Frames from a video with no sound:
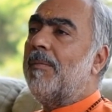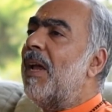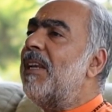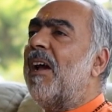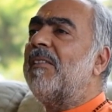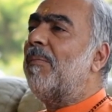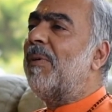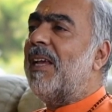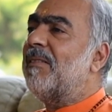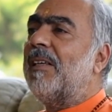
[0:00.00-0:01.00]
Many other
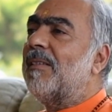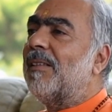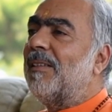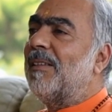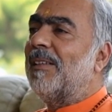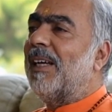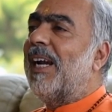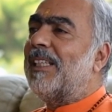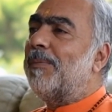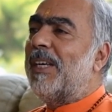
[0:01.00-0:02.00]
places,
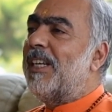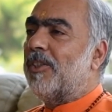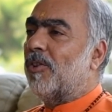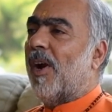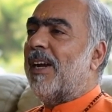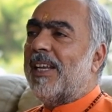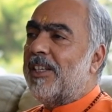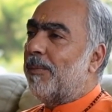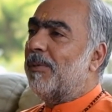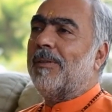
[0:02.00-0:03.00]
it's been destroyed.
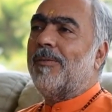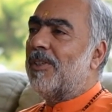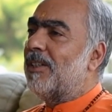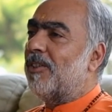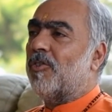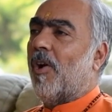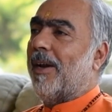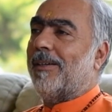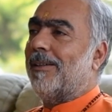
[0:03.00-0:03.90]
Egypt was destroyed,